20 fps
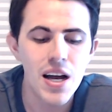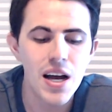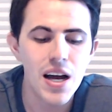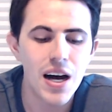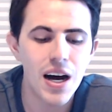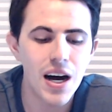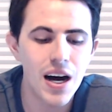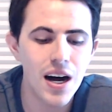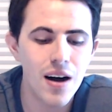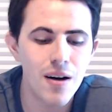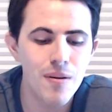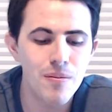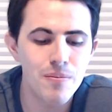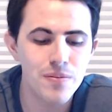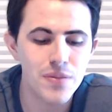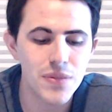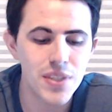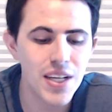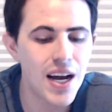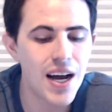
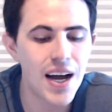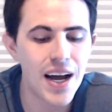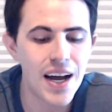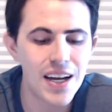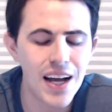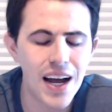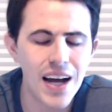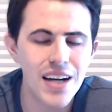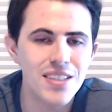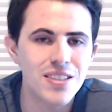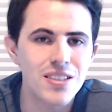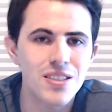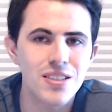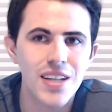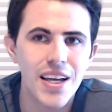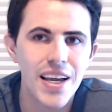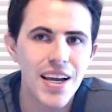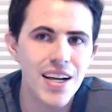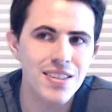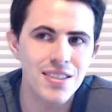yeah, I just
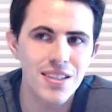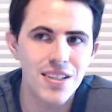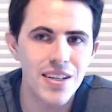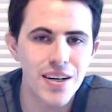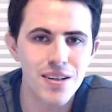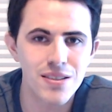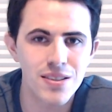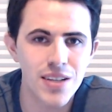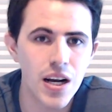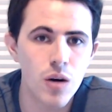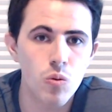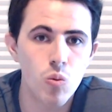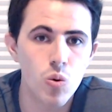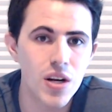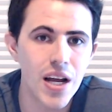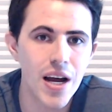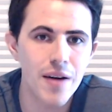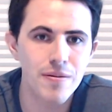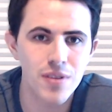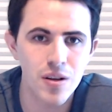can't sit here and say I would
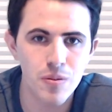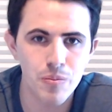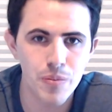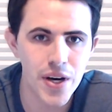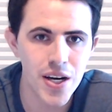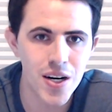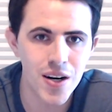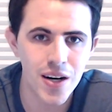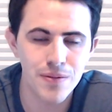have done better.